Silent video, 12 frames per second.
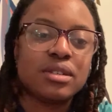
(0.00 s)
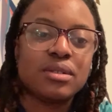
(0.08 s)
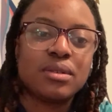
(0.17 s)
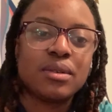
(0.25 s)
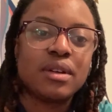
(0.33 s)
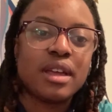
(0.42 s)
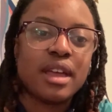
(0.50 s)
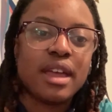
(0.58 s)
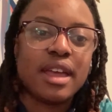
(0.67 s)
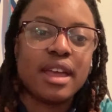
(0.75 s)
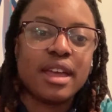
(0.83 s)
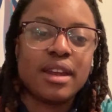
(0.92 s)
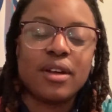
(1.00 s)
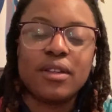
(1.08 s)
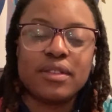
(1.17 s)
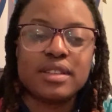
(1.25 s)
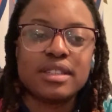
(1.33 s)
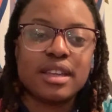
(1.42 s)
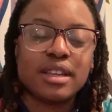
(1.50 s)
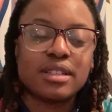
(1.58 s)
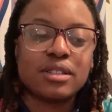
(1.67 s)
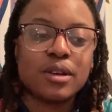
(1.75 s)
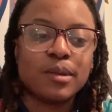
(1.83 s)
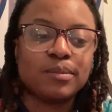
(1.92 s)
you and all these
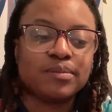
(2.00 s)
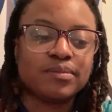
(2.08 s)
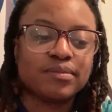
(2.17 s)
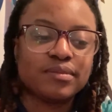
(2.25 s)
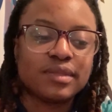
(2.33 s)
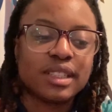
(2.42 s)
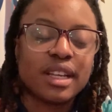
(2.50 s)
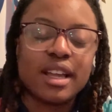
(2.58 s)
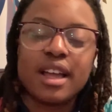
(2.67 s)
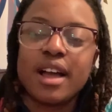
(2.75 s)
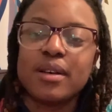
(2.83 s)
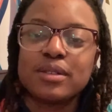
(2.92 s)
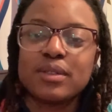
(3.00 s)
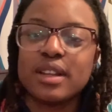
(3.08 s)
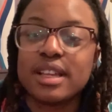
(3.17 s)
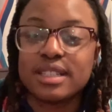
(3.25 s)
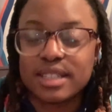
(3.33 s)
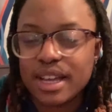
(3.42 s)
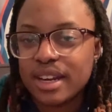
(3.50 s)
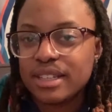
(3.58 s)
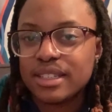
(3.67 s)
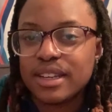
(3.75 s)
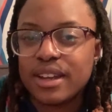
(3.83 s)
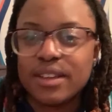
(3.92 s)
things so I was really
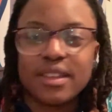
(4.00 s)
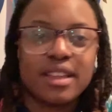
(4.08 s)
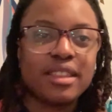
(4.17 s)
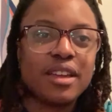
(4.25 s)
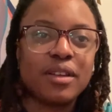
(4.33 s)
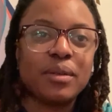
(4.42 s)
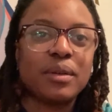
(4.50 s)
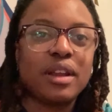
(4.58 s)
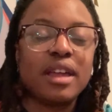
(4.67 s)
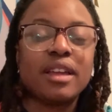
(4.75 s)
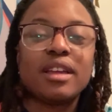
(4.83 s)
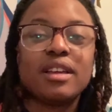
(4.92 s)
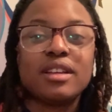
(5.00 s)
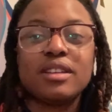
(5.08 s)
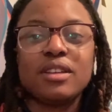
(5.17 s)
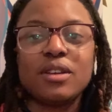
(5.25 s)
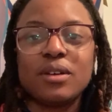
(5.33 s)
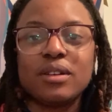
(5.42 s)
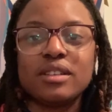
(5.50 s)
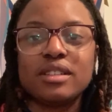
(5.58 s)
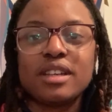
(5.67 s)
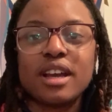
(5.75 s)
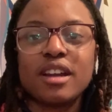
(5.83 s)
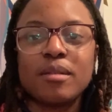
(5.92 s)
excited to hear that they were like you know
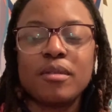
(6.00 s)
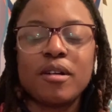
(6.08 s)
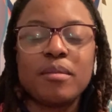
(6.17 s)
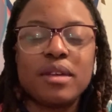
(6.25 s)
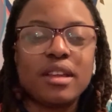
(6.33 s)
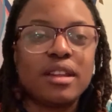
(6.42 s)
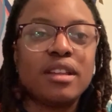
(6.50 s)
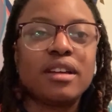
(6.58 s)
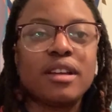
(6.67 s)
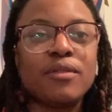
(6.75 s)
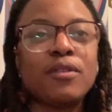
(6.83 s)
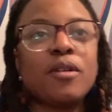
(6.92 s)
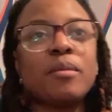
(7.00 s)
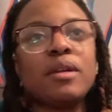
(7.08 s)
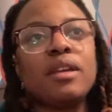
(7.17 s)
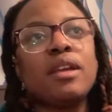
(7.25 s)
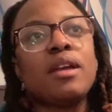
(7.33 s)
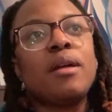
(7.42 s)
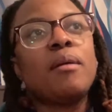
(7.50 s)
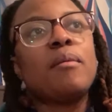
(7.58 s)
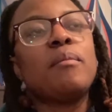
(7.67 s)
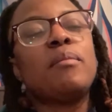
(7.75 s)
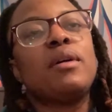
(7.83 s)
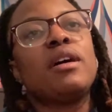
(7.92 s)
checking up on me and looking for me
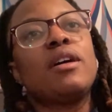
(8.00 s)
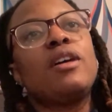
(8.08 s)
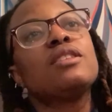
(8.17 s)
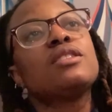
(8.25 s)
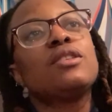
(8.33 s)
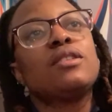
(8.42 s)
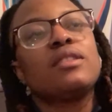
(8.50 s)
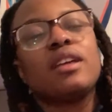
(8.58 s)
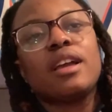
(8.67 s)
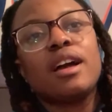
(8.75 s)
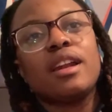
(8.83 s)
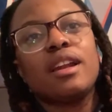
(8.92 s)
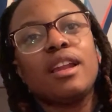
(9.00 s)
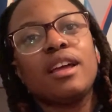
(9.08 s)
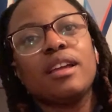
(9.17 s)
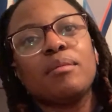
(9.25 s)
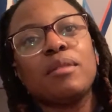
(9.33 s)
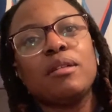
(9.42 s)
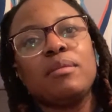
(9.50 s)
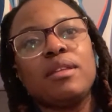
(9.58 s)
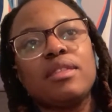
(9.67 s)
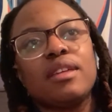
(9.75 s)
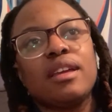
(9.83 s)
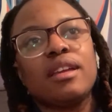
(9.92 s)
but also they kind of like made me
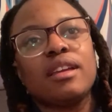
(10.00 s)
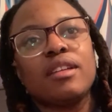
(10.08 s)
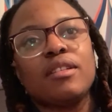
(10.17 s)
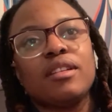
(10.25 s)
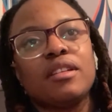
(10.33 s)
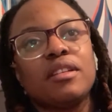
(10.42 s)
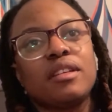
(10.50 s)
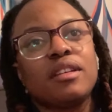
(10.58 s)
think and